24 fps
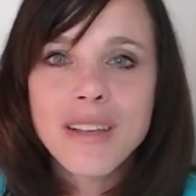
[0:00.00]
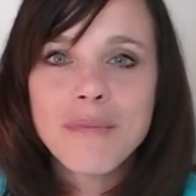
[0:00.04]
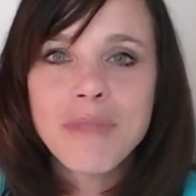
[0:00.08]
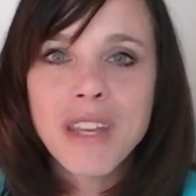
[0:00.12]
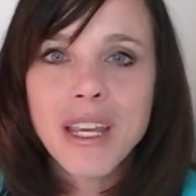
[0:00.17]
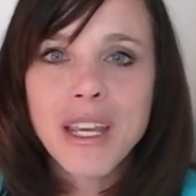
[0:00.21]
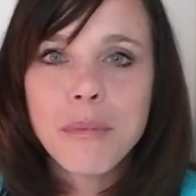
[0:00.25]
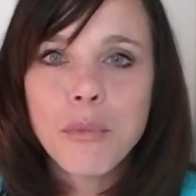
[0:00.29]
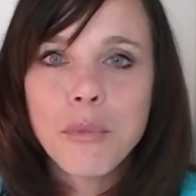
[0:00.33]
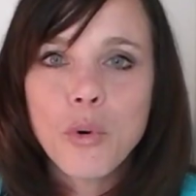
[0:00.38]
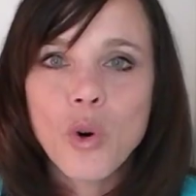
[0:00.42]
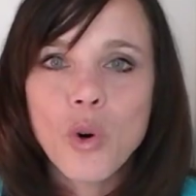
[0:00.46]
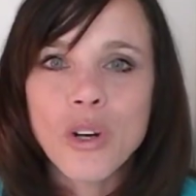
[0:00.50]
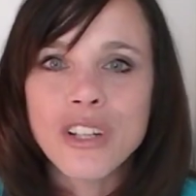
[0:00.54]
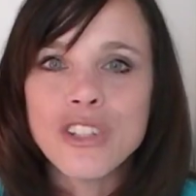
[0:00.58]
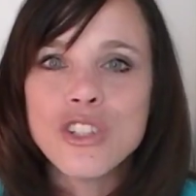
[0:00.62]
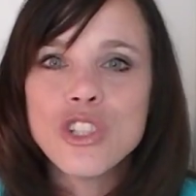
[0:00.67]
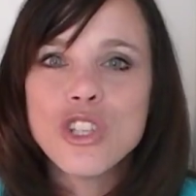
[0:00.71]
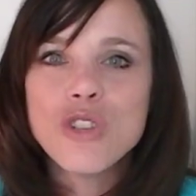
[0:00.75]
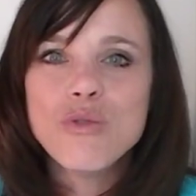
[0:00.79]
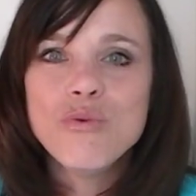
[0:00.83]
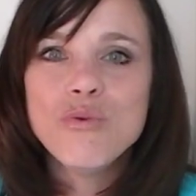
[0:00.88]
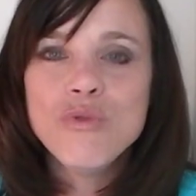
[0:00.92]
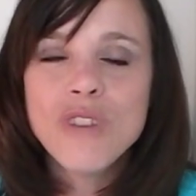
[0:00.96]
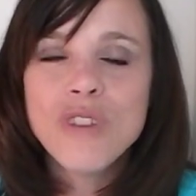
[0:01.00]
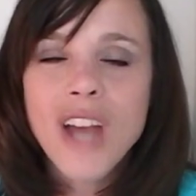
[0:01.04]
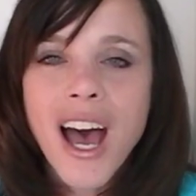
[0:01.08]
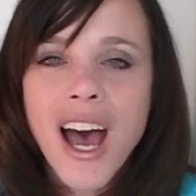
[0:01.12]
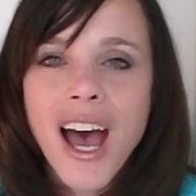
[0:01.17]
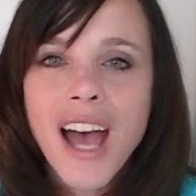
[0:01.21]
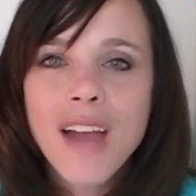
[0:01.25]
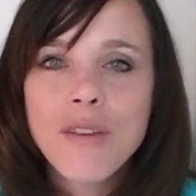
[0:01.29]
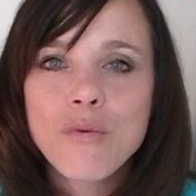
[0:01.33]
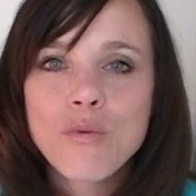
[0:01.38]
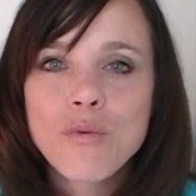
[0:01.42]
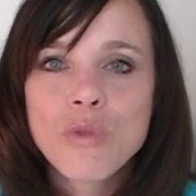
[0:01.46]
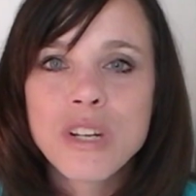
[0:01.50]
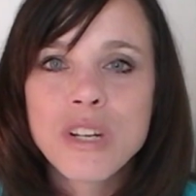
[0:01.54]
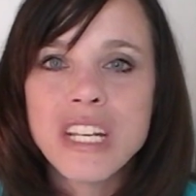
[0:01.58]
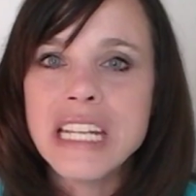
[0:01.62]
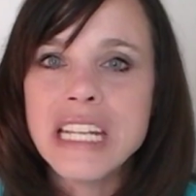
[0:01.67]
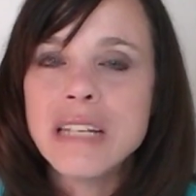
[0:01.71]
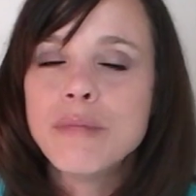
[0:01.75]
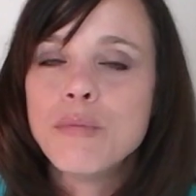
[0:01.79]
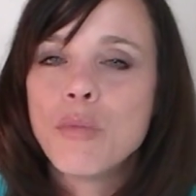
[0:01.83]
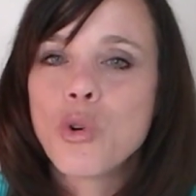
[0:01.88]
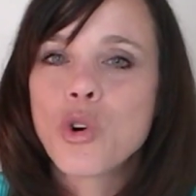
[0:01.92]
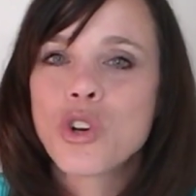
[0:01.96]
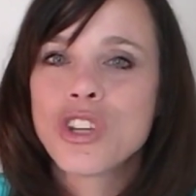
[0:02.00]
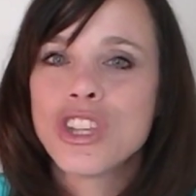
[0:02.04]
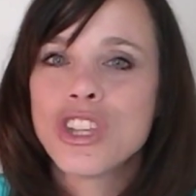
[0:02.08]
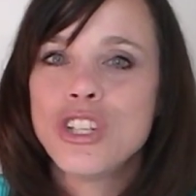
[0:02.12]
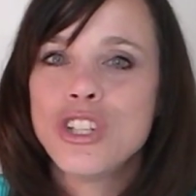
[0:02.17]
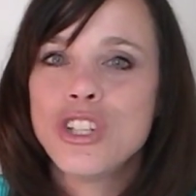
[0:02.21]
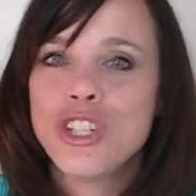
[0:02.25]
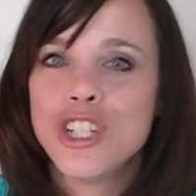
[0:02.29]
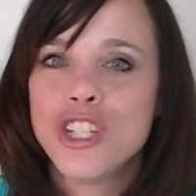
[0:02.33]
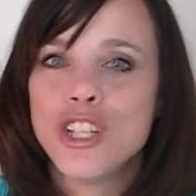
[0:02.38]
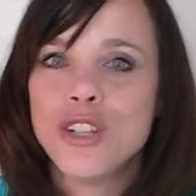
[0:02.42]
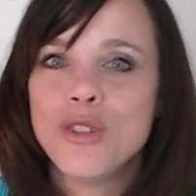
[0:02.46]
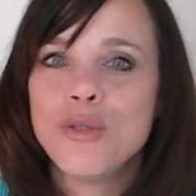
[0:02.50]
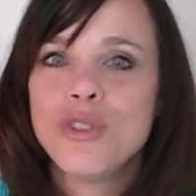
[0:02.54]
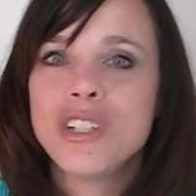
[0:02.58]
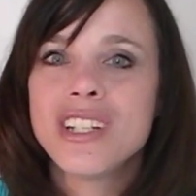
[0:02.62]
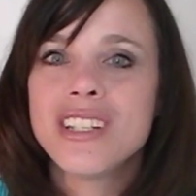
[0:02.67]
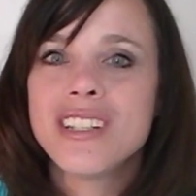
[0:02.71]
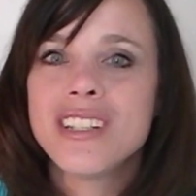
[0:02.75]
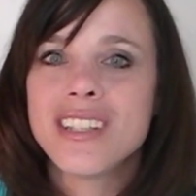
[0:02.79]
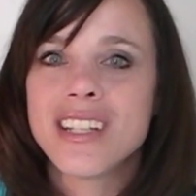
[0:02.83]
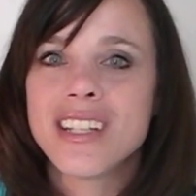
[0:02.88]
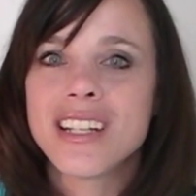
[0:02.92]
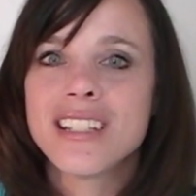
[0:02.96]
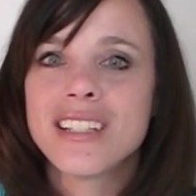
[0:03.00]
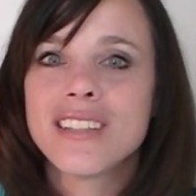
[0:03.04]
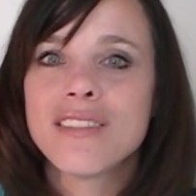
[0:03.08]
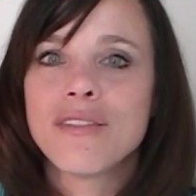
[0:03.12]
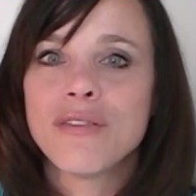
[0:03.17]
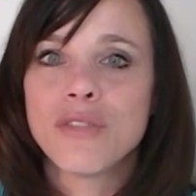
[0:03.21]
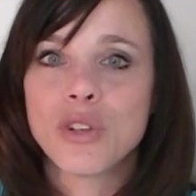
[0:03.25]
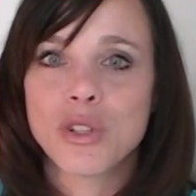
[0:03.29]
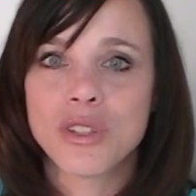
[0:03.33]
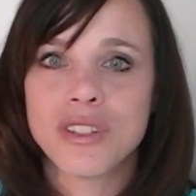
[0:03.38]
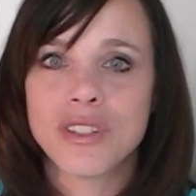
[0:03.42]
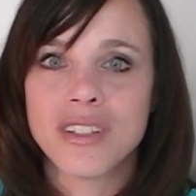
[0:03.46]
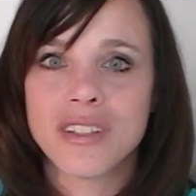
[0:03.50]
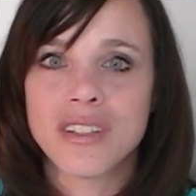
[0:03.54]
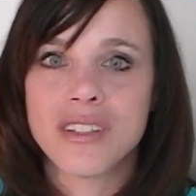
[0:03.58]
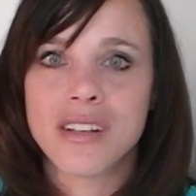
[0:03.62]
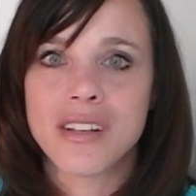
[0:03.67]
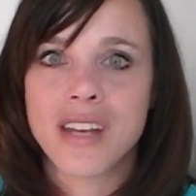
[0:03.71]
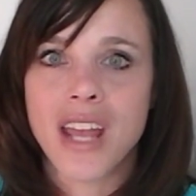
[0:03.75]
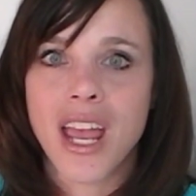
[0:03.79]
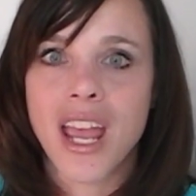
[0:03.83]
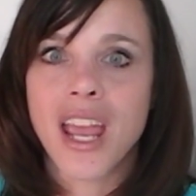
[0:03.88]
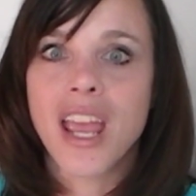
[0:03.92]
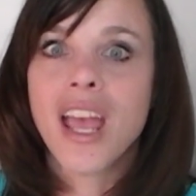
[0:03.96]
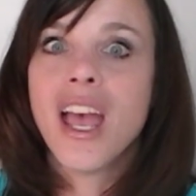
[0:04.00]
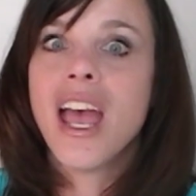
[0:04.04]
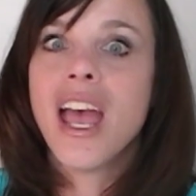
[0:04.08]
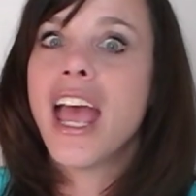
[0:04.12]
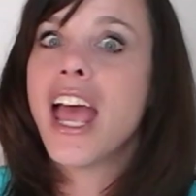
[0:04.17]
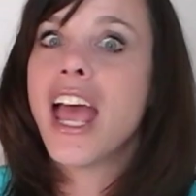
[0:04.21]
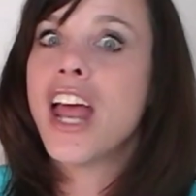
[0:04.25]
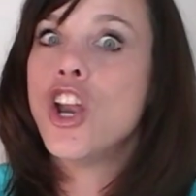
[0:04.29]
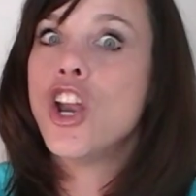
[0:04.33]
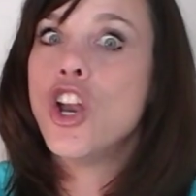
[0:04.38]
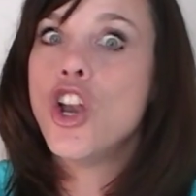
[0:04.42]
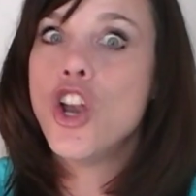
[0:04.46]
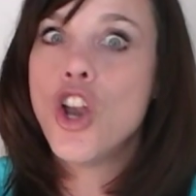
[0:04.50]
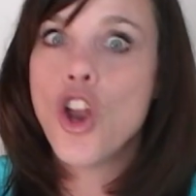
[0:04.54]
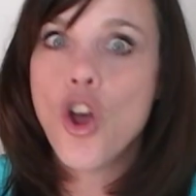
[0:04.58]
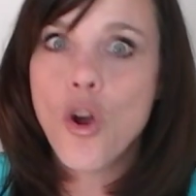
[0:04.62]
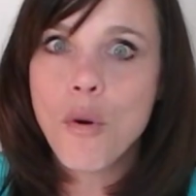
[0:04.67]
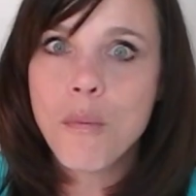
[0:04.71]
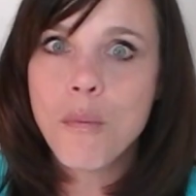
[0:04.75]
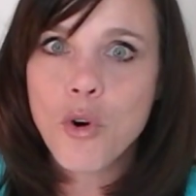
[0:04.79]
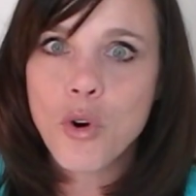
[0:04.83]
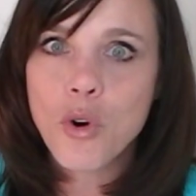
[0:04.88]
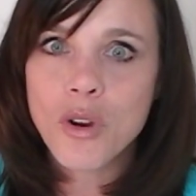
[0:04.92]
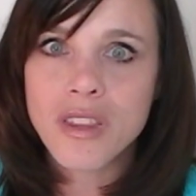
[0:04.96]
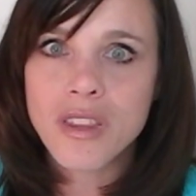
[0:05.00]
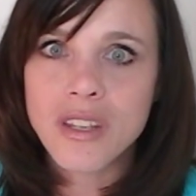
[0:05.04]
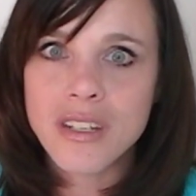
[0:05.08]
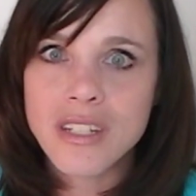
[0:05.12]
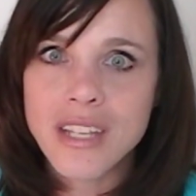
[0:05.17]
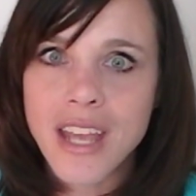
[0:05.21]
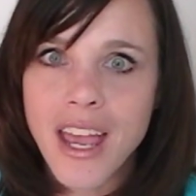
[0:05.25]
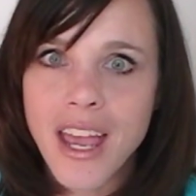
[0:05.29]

something important. Do not read more than 2 to 6 verses a day, and no more than